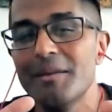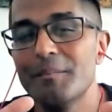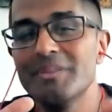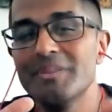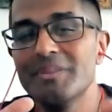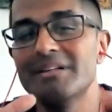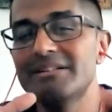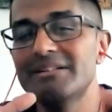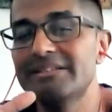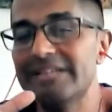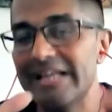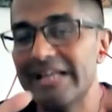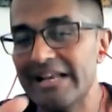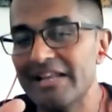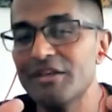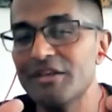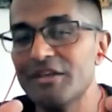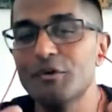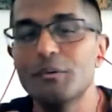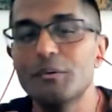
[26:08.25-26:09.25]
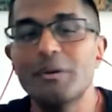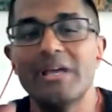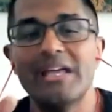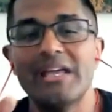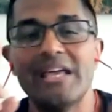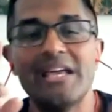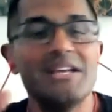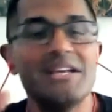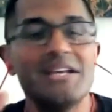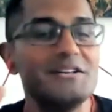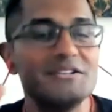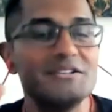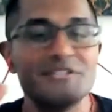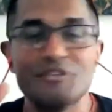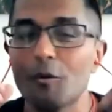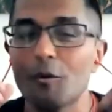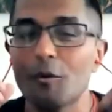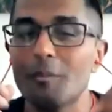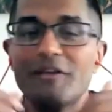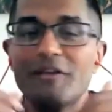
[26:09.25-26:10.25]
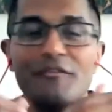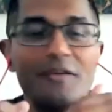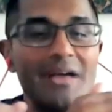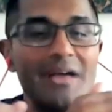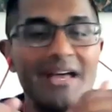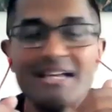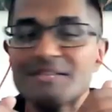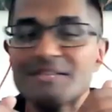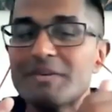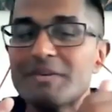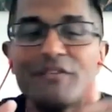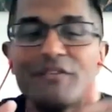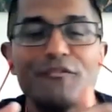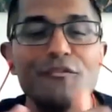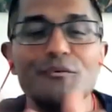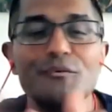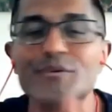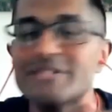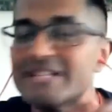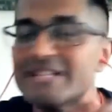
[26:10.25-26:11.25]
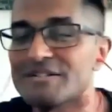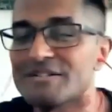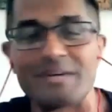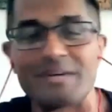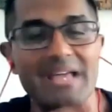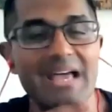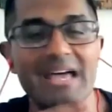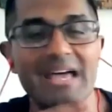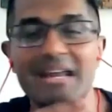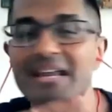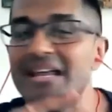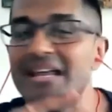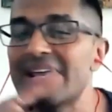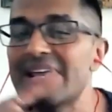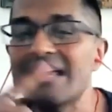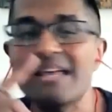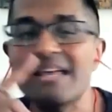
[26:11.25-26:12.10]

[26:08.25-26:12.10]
but they're telling you eat as many fruits as you can,